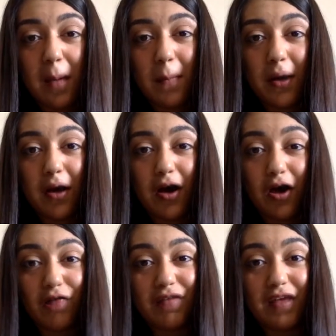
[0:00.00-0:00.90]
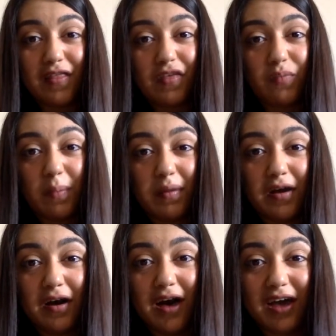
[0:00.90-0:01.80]
But hopefully, in this
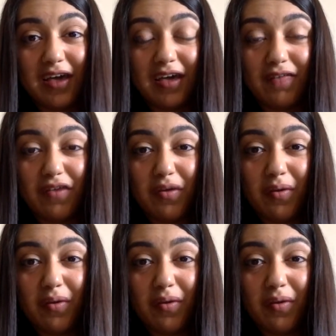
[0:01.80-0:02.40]
webinar, I can give you